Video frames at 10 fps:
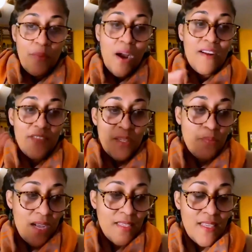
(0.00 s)
part of this
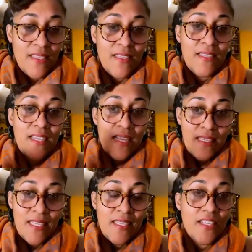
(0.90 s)
process is, yes,
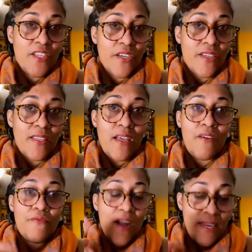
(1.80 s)
listening to
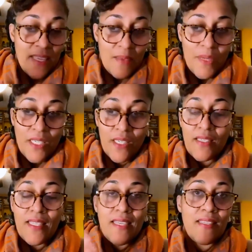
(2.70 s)
yourself, writing images,
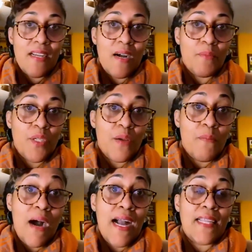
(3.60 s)
things that come to your
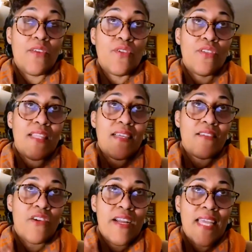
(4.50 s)
mind. Those
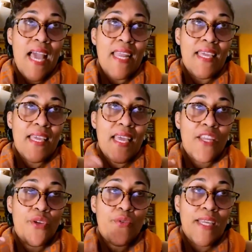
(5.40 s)
things are organic
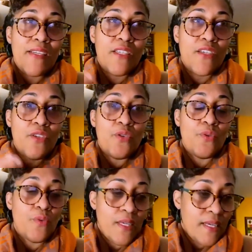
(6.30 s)
and unique to
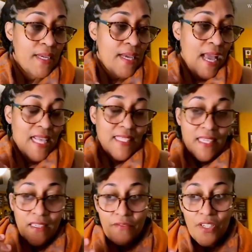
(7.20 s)
you as an
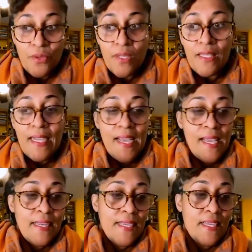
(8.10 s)
individual,
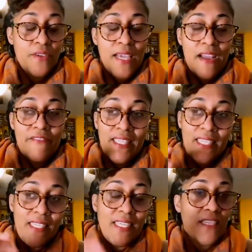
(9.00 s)
and you can't really
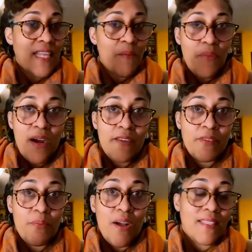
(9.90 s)
teach that part of
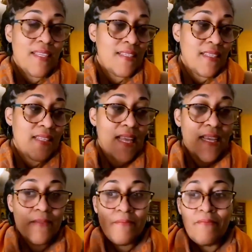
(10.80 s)
the process. It's like